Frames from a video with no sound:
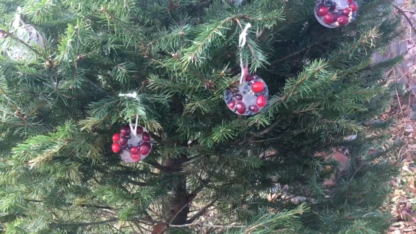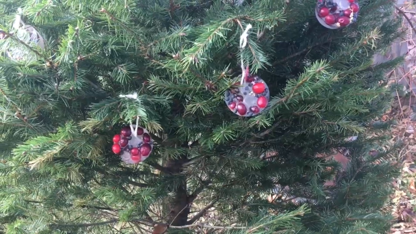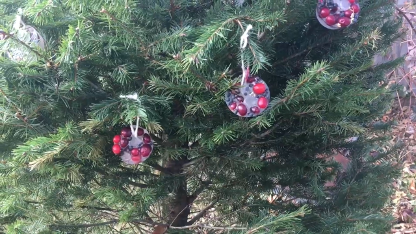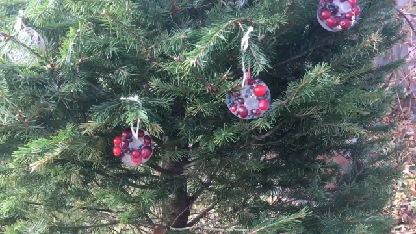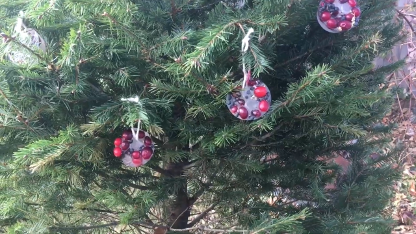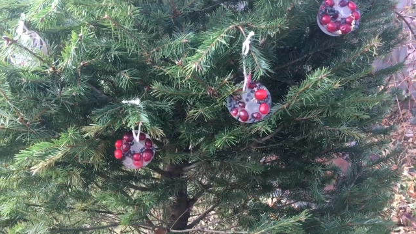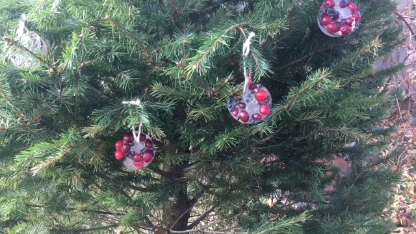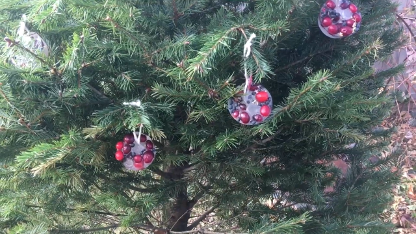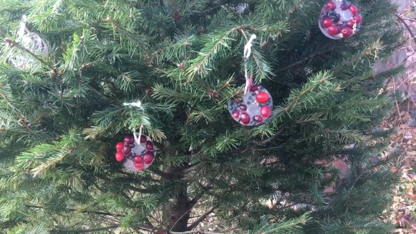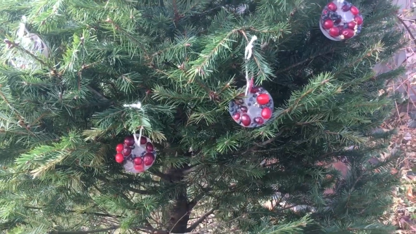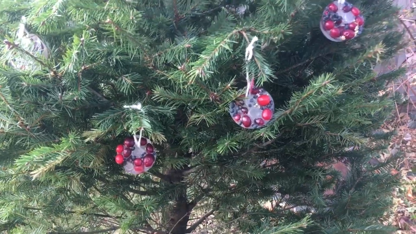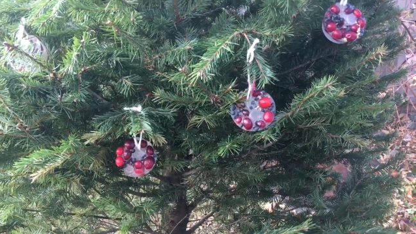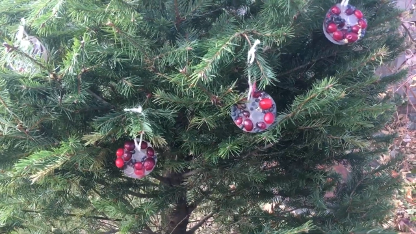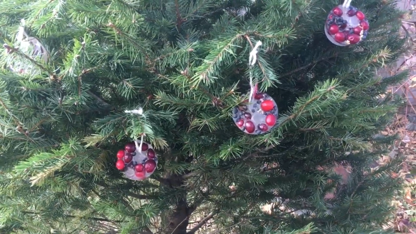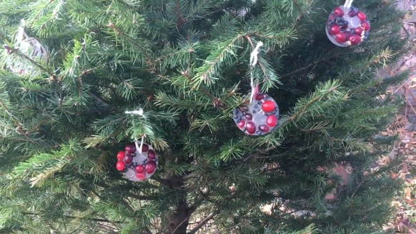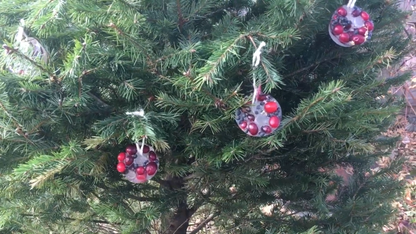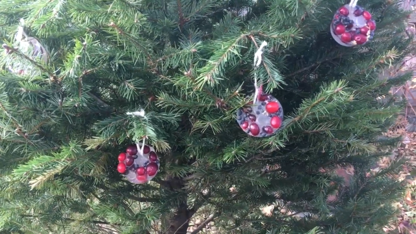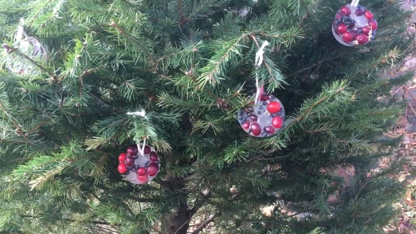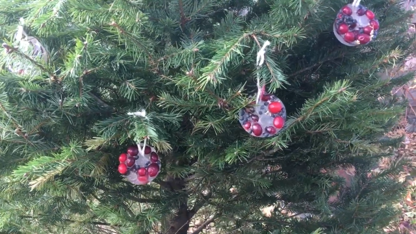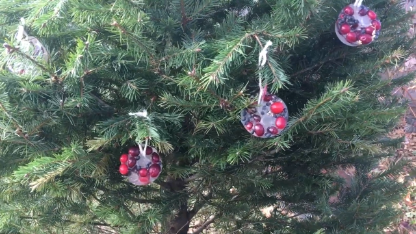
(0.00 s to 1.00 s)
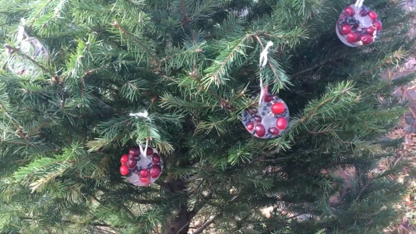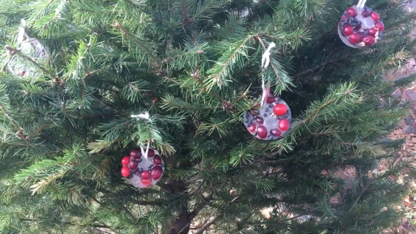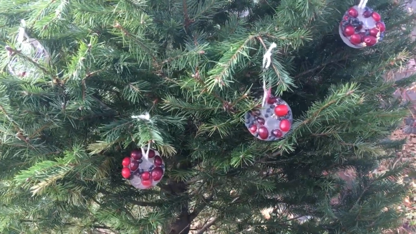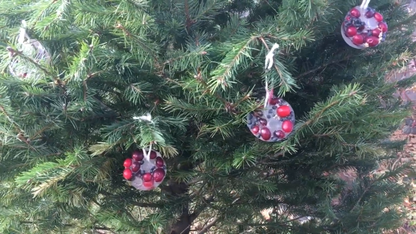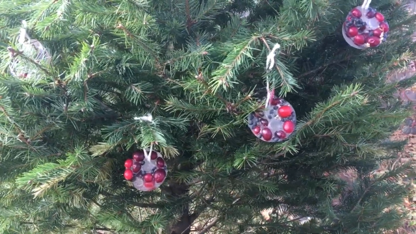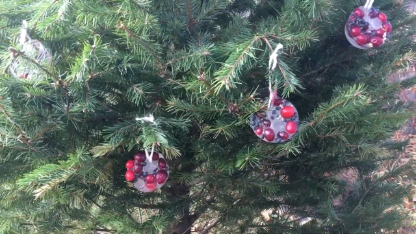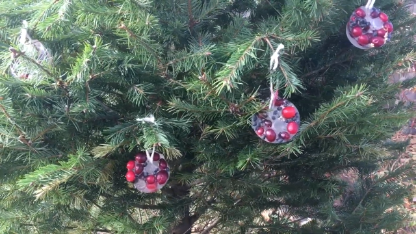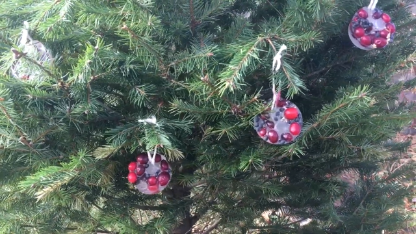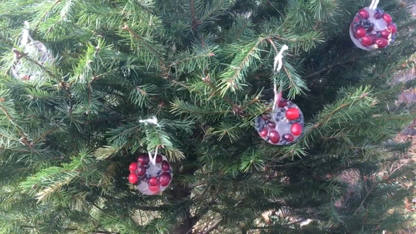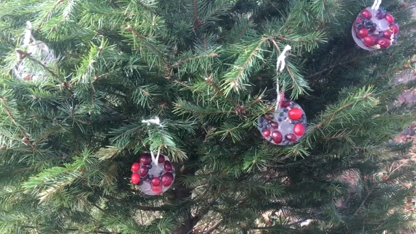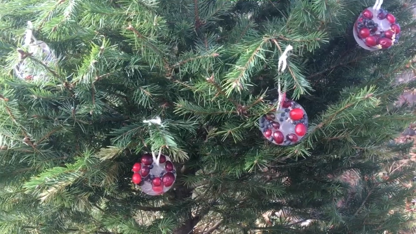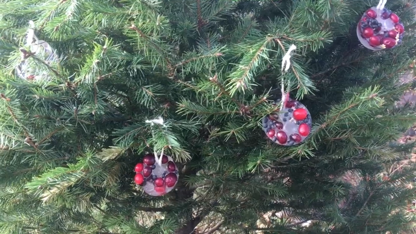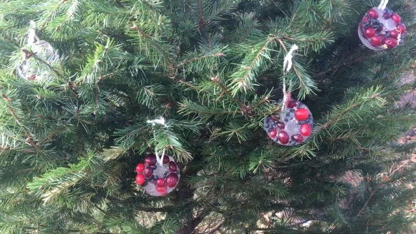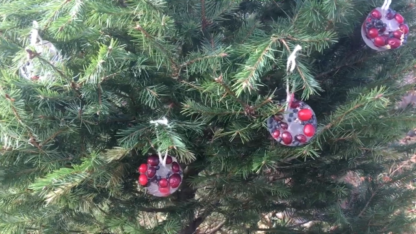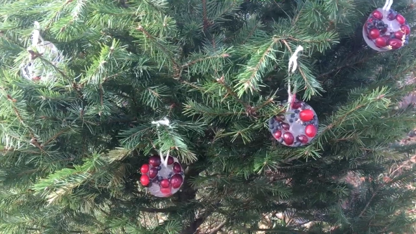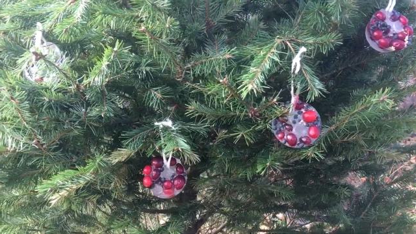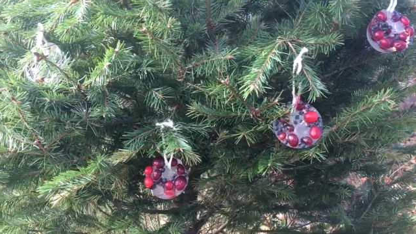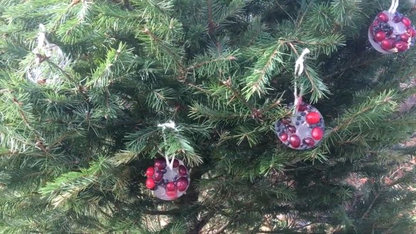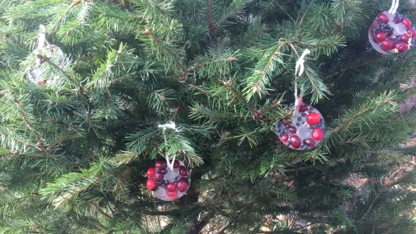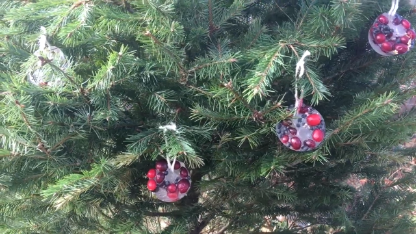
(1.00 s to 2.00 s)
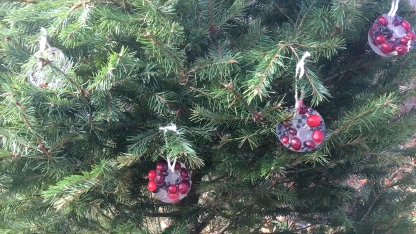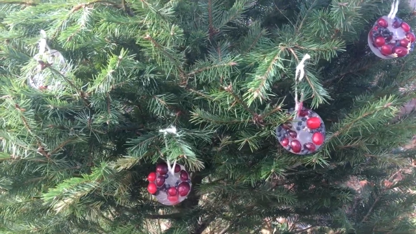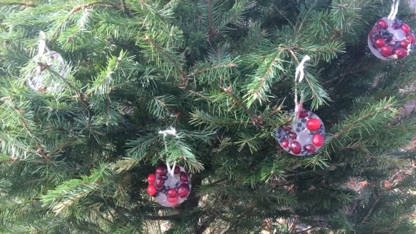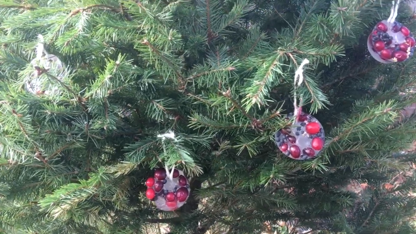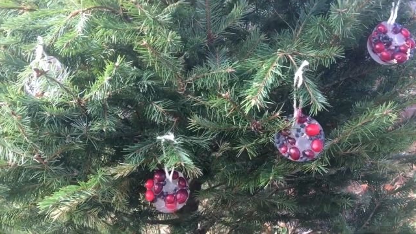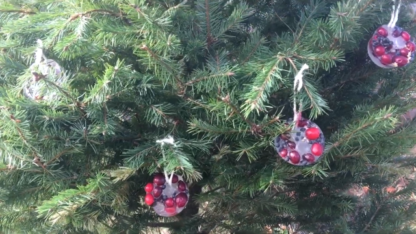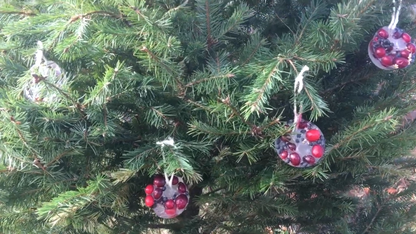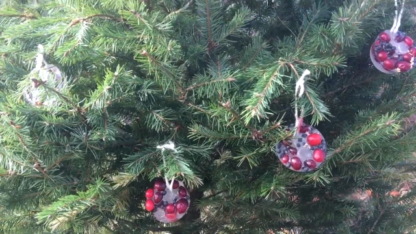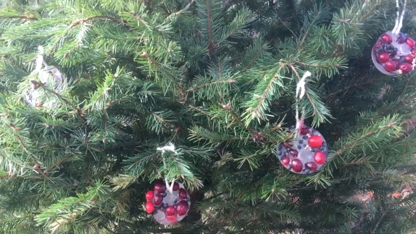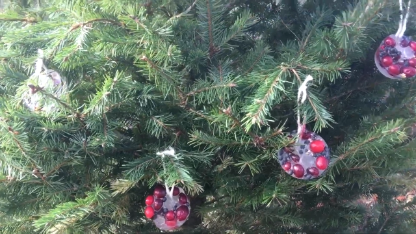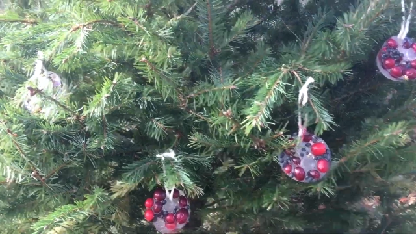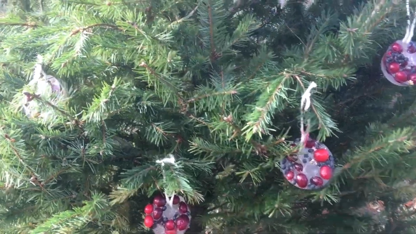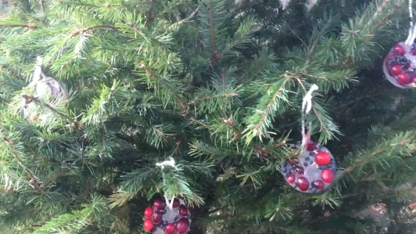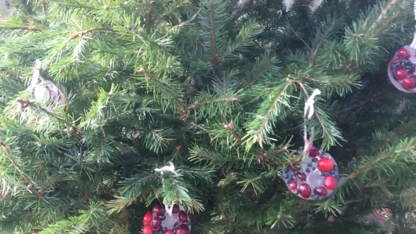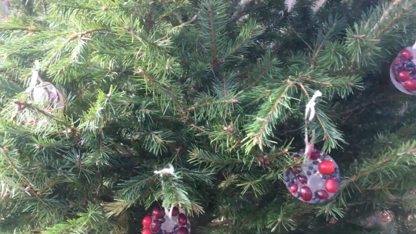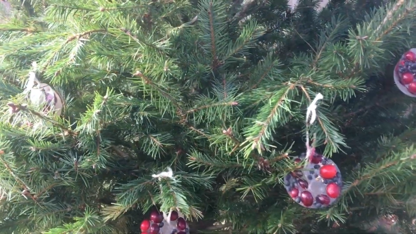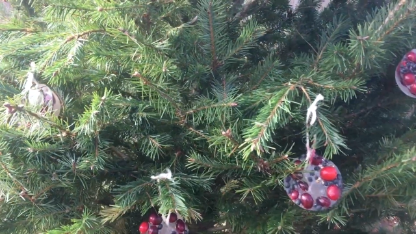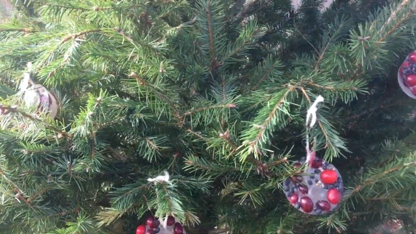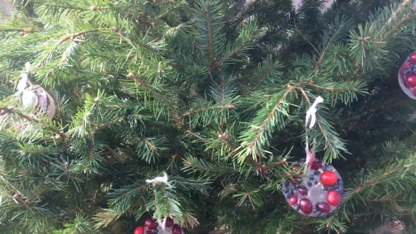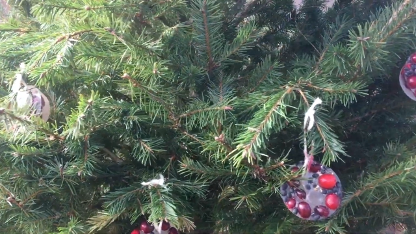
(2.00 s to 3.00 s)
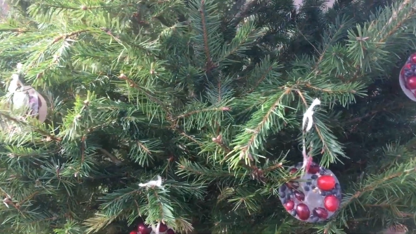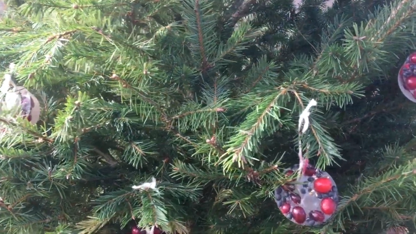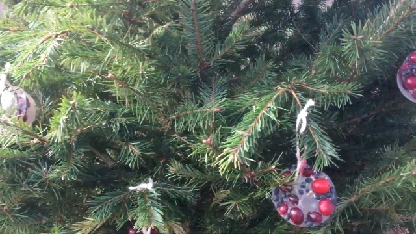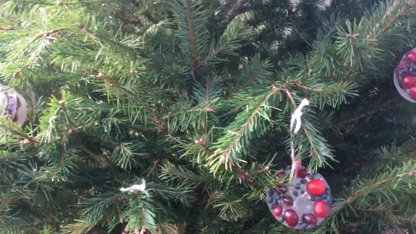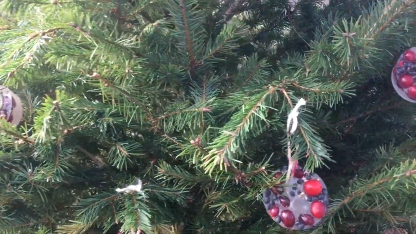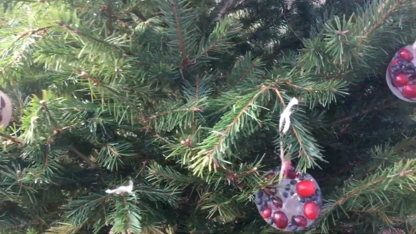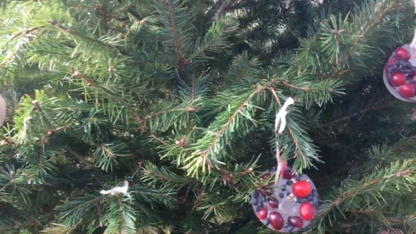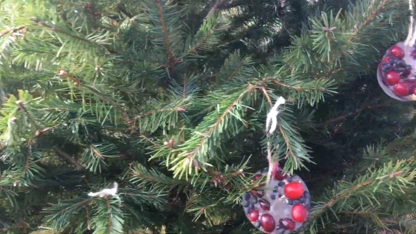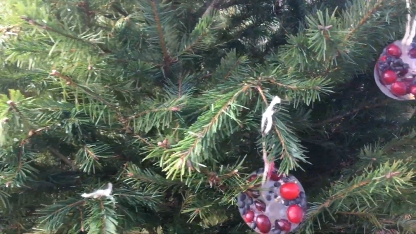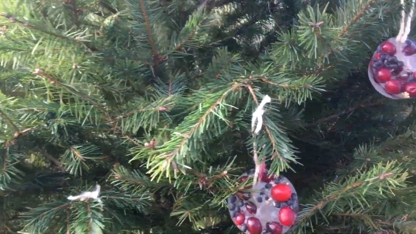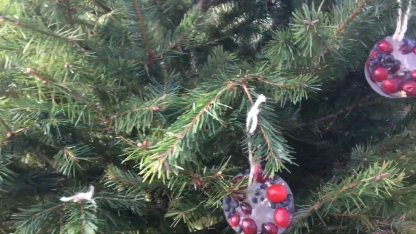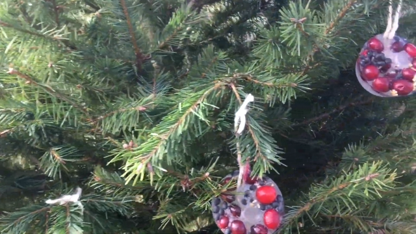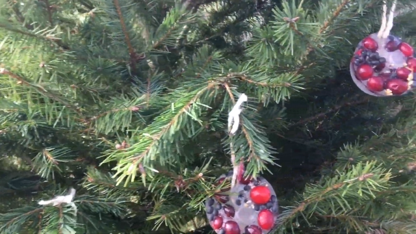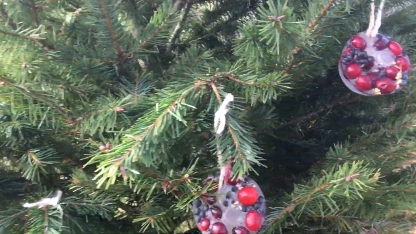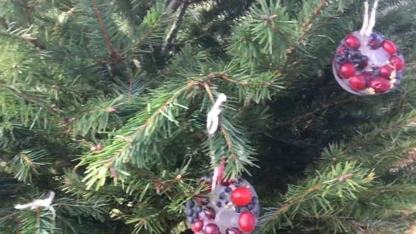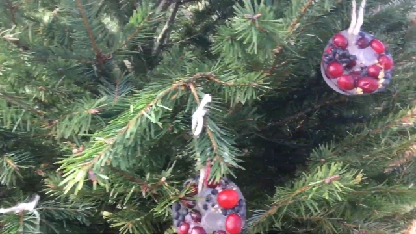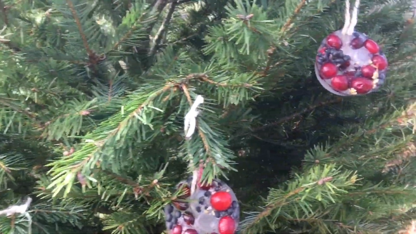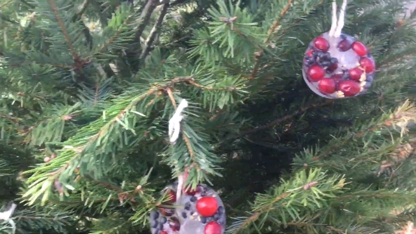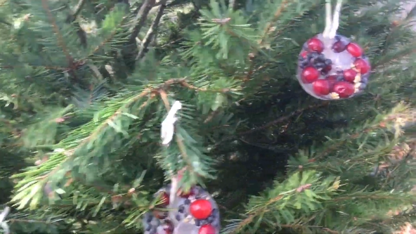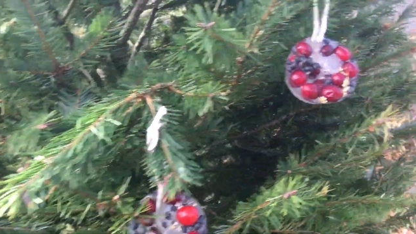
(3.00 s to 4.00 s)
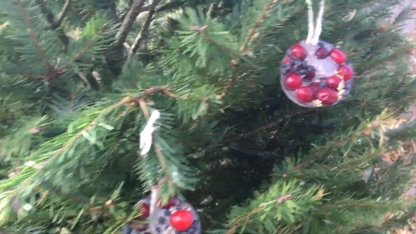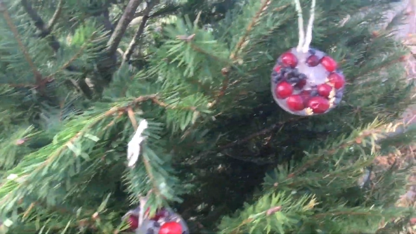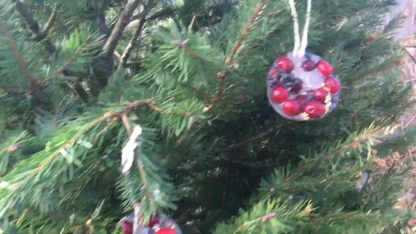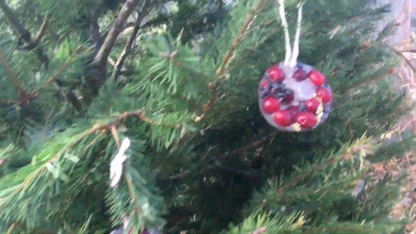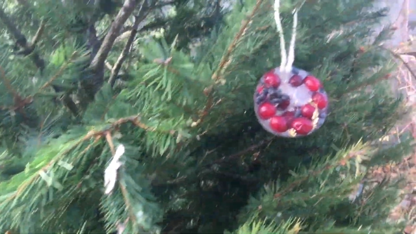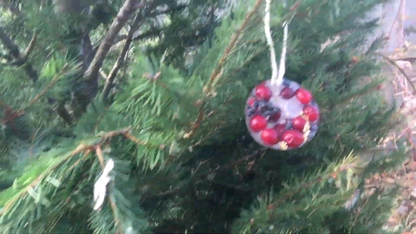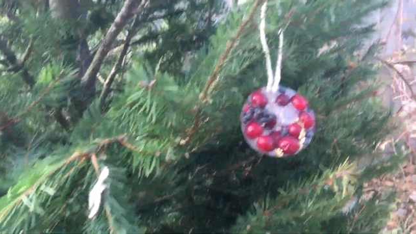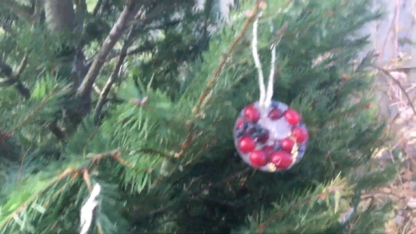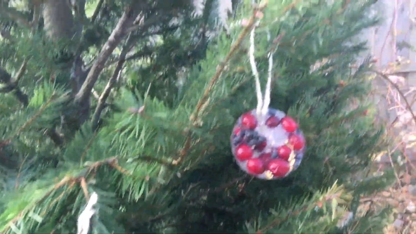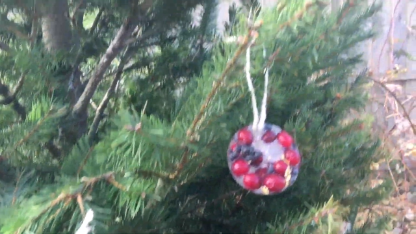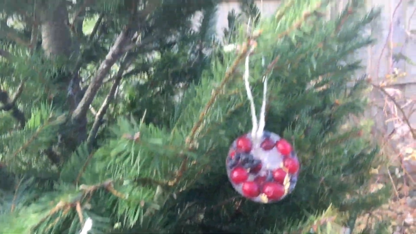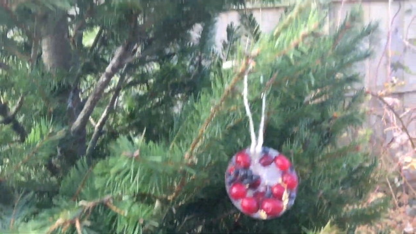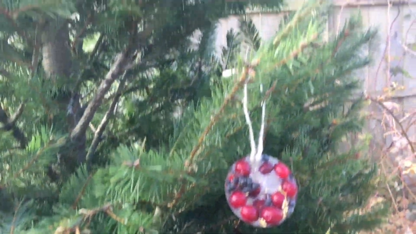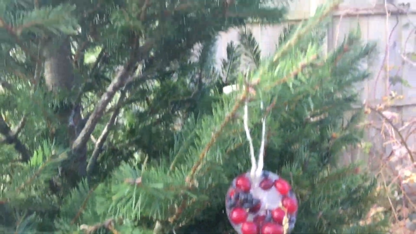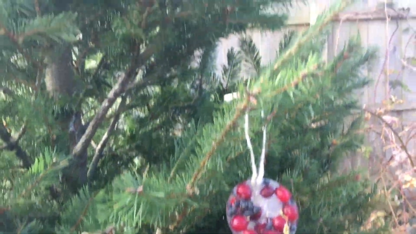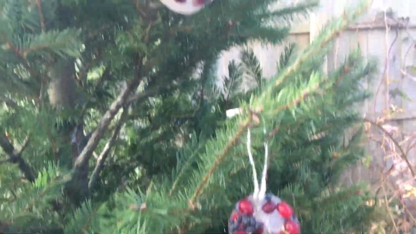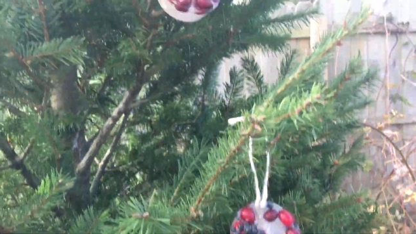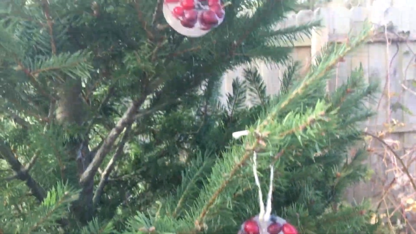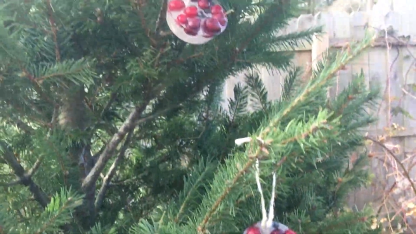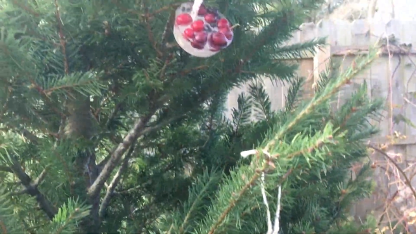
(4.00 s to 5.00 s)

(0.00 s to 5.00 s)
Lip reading: [unreadable: no face in view]